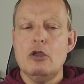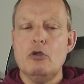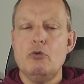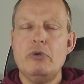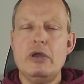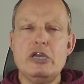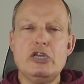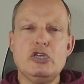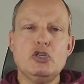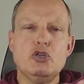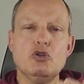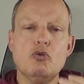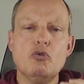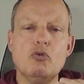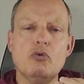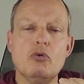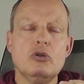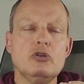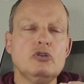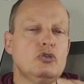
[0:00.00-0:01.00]
where
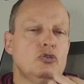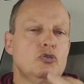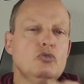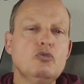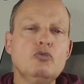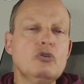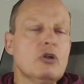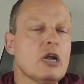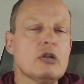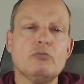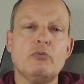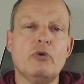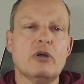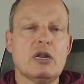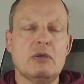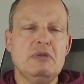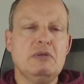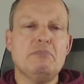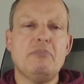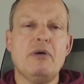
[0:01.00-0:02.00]
you do not want
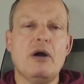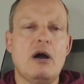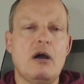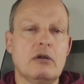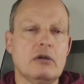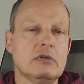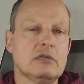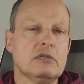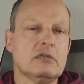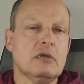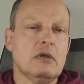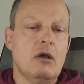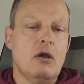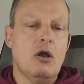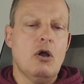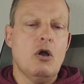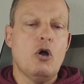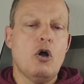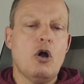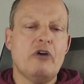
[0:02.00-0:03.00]
to be part
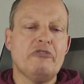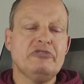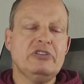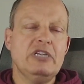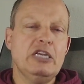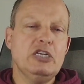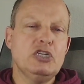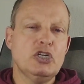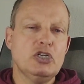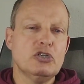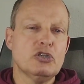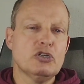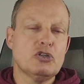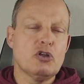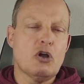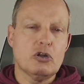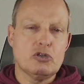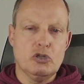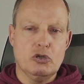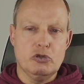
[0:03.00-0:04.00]
of teaching the
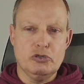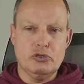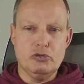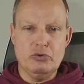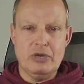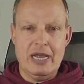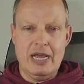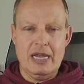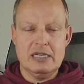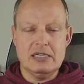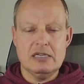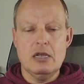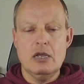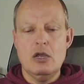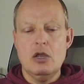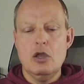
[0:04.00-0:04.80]
dog don't do that,